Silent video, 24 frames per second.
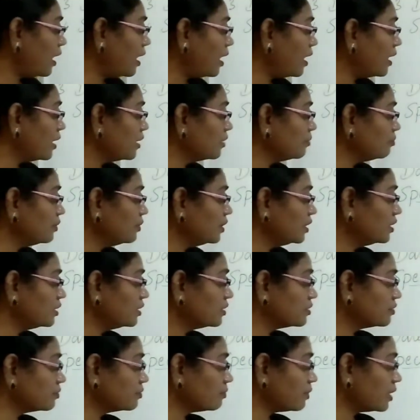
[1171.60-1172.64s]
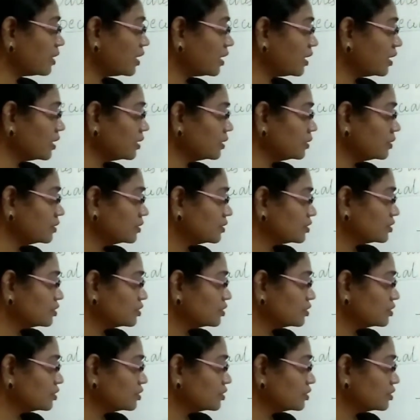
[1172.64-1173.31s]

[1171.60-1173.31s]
I meet my